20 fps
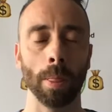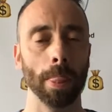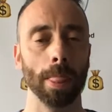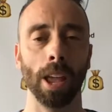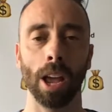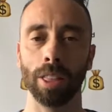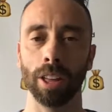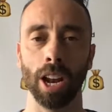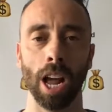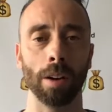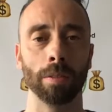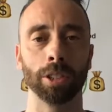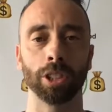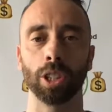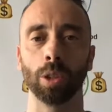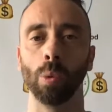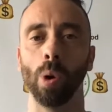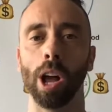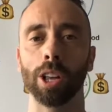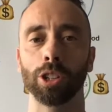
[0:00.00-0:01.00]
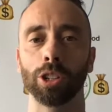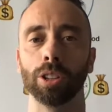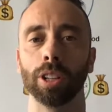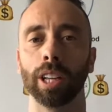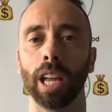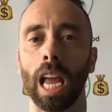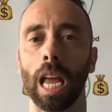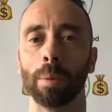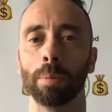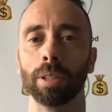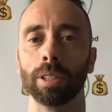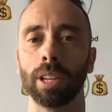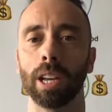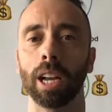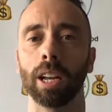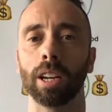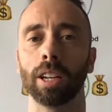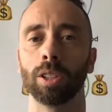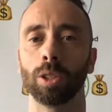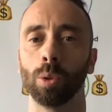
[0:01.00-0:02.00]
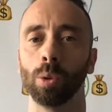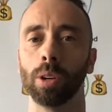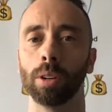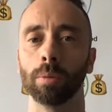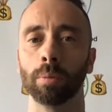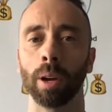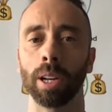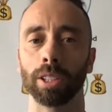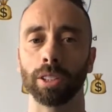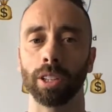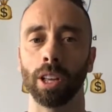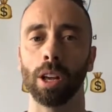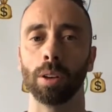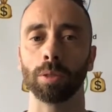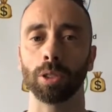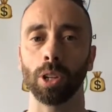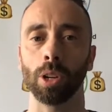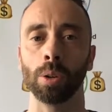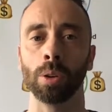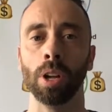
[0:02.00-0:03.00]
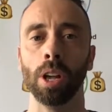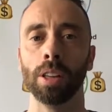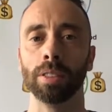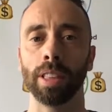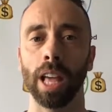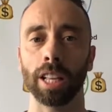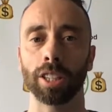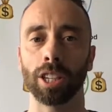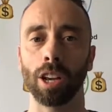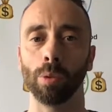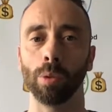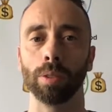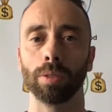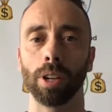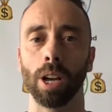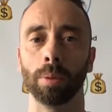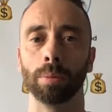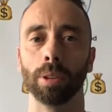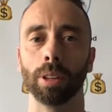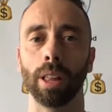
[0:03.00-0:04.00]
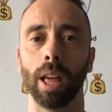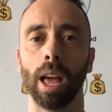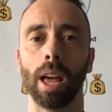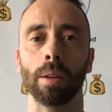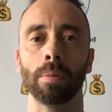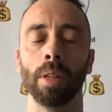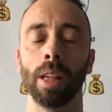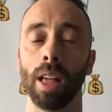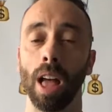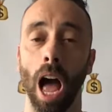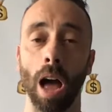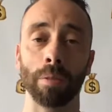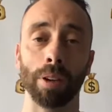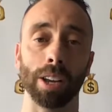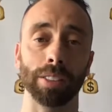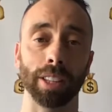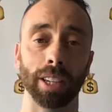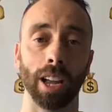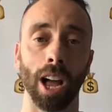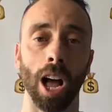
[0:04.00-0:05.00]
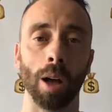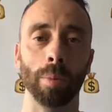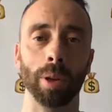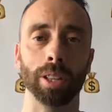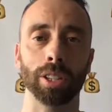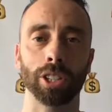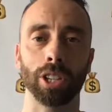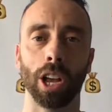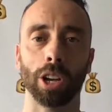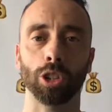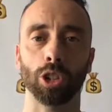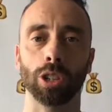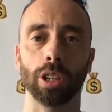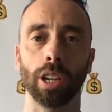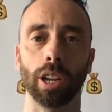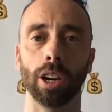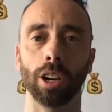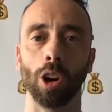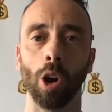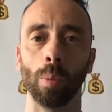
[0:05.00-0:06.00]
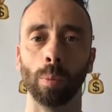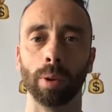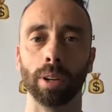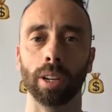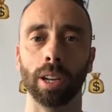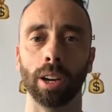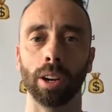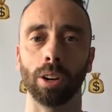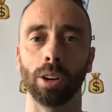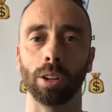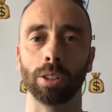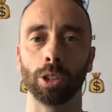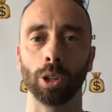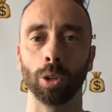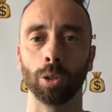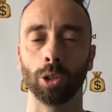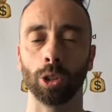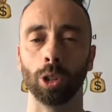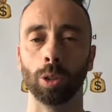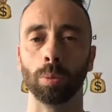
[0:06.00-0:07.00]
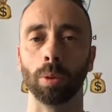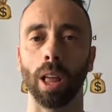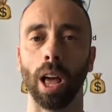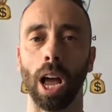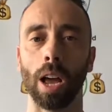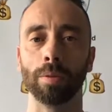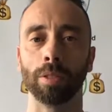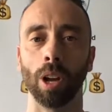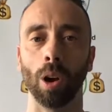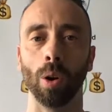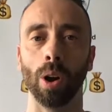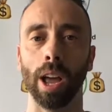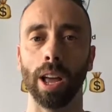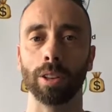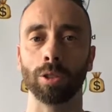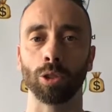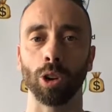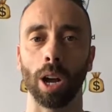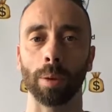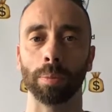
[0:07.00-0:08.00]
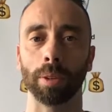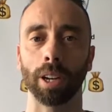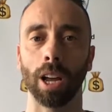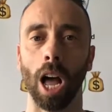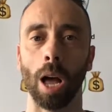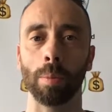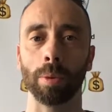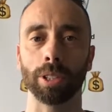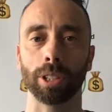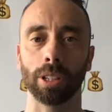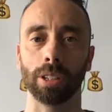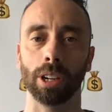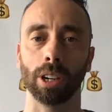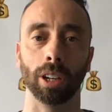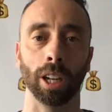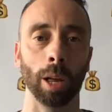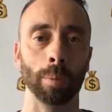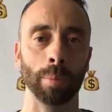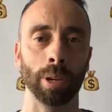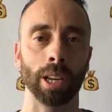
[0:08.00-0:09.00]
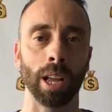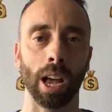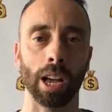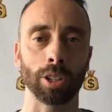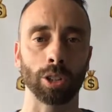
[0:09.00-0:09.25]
and then obviously watching the game and digging into it myself. So that's how we've come to that. I've got the comments section here open here on YouTube Live. Go ahead, drop the comments in there. Let me guys